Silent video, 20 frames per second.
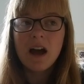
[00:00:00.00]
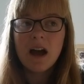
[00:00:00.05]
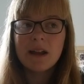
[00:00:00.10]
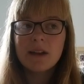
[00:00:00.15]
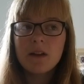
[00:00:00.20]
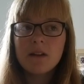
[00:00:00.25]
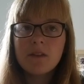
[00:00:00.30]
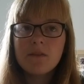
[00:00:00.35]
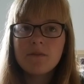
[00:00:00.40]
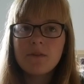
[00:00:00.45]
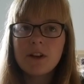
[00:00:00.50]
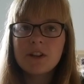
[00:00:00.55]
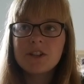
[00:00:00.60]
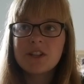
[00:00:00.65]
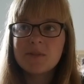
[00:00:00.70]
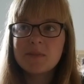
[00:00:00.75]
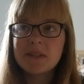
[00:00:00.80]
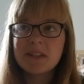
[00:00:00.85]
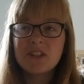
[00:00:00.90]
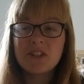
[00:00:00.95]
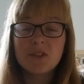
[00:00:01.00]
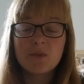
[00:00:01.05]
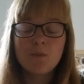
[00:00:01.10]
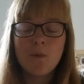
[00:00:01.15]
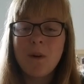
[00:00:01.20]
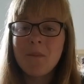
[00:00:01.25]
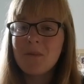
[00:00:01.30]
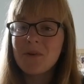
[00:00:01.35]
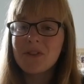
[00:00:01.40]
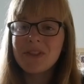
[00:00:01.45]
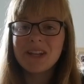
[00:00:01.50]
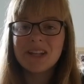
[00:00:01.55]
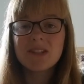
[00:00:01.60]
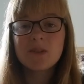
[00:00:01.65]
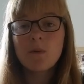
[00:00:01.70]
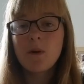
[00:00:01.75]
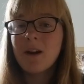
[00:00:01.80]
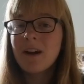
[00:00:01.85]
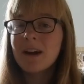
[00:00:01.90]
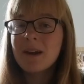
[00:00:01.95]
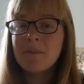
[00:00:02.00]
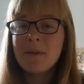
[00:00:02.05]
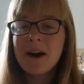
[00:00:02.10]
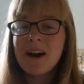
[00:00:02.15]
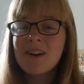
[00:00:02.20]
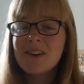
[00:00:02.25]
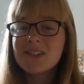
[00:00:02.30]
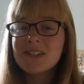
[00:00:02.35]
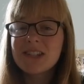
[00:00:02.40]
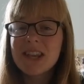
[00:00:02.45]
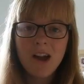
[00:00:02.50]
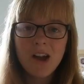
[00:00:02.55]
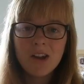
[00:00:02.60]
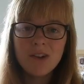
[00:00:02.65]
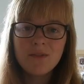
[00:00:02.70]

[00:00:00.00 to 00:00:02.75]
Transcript: I know that friendships is just one more thing to worry about.